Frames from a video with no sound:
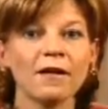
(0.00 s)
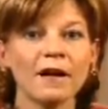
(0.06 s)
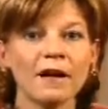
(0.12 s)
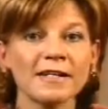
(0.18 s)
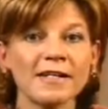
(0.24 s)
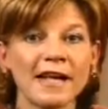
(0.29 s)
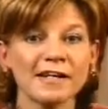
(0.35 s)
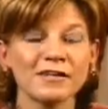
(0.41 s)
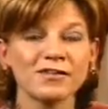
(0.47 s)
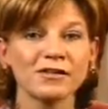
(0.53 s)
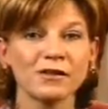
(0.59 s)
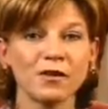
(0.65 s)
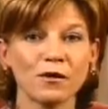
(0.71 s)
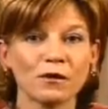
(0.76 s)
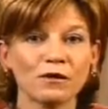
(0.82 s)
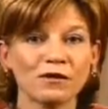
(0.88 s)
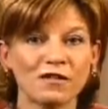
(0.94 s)
Contact your
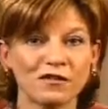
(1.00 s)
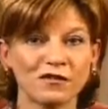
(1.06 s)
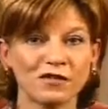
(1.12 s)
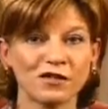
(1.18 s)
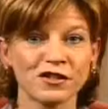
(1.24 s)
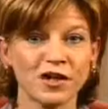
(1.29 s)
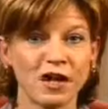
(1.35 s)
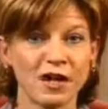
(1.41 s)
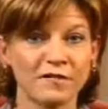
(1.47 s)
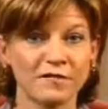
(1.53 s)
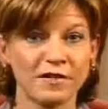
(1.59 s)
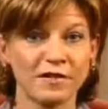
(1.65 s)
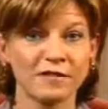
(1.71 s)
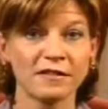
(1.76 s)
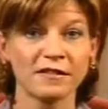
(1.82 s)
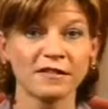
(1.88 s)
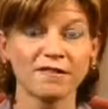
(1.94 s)
local district
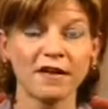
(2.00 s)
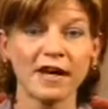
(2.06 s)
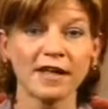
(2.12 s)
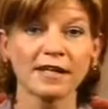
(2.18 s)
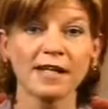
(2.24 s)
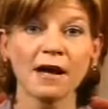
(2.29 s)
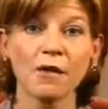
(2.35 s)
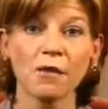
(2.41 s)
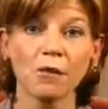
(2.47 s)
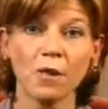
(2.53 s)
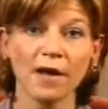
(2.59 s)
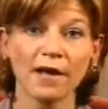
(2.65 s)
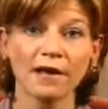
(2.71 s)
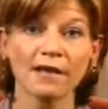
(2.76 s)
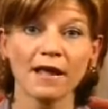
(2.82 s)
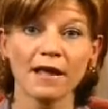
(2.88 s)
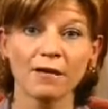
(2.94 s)
office to find out
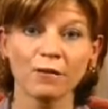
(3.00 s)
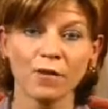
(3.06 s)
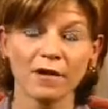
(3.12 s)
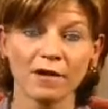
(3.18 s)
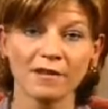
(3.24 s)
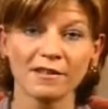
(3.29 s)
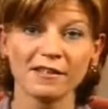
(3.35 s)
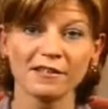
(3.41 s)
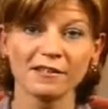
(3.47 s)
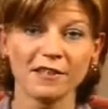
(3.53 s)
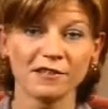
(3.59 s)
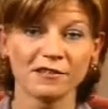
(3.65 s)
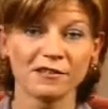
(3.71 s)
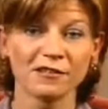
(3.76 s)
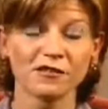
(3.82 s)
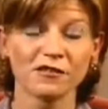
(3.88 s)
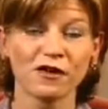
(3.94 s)
when and where these
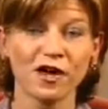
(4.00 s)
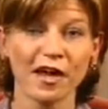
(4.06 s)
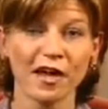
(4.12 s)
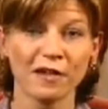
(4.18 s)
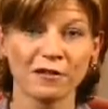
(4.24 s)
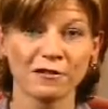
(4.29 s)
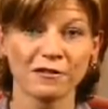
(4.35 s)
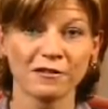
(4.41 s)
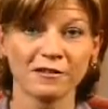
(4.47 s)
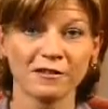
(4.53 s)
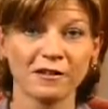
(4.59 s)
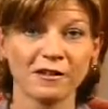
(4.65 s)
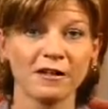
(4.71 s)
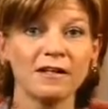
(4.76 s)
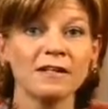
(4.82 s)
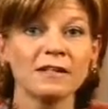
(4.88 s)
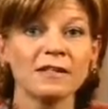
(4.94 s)
sessions are held.
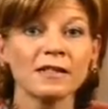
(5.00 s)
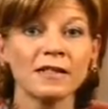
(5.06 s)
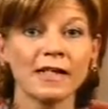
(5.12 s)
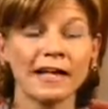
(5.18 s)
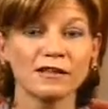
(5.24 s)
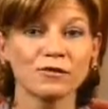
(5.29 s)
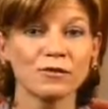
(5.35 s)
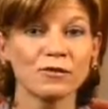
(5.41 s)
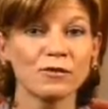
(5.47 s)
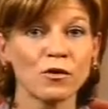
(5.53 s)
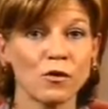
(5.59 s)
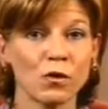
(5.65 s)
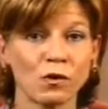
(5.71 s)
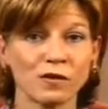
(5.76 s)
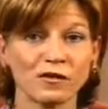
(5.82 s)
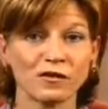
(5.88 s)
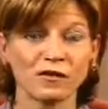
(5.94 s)
The classroom
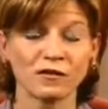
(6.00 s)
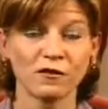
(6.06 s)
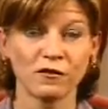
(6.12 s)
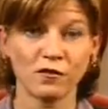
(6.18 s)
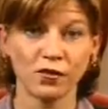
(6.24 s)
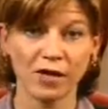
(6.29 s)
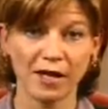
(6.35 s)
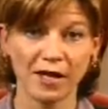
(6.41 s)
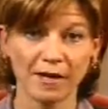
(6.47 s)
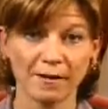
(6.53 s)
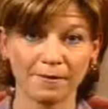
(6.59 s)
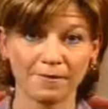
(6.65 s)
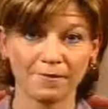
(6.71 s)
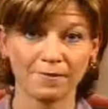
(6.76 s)
course is free.